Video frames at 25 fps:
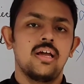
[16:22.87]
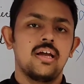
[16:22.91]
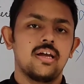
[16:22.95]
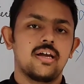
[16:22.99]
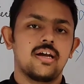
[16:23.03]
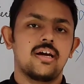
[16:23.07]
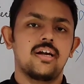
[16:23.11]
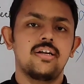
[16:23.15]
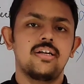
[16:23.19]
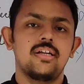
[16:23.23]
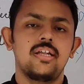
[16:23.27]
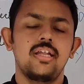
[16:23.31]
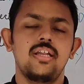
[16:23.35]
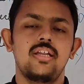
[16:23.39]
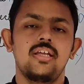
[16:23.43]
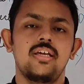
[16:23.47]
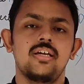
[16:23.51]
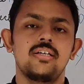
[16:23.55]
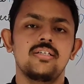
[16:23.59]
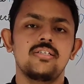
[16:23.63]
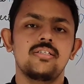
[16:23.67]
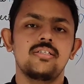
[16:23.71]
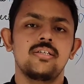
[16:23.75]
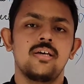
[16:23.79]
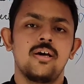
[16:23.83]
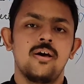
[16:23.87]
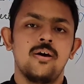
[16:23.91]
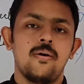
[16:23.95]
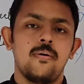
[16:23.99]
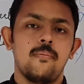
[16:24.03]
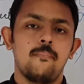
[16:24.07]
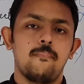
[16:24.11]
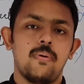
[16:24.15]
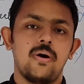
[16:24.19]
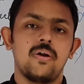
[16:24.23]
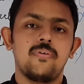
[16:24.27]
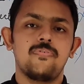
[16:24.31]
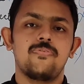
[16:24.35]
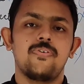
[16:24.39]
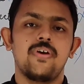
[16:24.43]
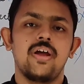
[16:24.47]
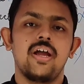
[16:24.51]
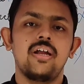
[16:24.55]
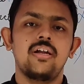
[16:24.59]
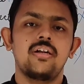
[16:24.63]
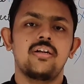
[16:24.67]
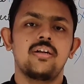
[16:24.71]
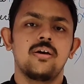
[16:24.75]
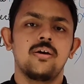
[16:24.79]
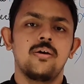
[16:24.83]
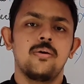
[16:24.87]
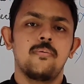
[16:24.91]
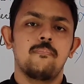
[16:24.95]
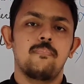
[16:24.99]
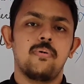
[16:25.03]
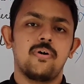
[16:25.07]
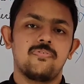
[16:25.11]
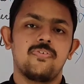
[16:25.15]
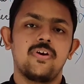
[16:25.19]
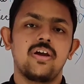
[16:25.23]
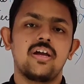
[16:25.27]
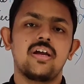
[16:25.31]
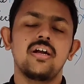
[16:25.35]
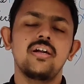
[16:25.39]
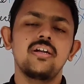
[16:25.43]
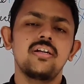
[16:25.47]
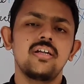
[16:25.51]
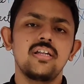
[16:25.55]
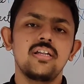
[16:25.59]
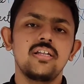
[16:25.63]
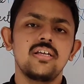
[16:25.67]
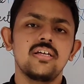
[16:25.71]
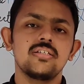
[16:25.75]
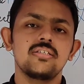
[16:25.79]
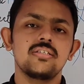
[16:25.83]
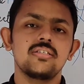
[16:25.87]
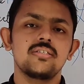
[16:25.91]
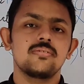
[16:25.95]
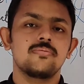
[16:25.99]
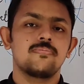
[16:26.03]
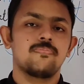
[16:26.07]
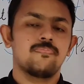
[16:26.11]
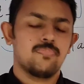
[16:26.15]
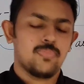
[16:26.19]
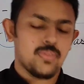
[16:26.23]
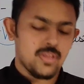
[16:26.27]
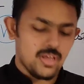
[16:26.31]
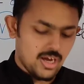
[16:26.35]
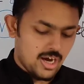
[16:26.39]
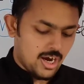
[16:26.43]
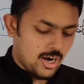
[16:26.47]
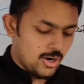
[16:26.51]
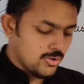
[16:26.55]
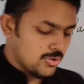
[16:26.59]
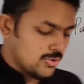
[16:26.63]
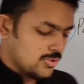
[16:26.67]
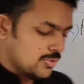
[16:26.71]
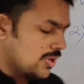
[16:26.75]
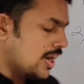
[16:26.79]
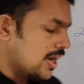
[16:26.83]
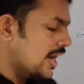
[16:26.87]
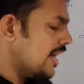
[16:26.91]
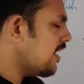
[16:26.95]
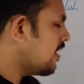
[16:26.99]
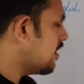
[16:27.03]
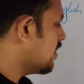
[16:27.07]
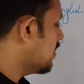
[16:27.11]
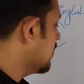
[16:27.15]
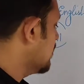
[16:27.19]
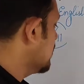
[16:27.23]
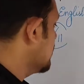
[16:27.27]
continuous, perfect, perfect continuous. How to write?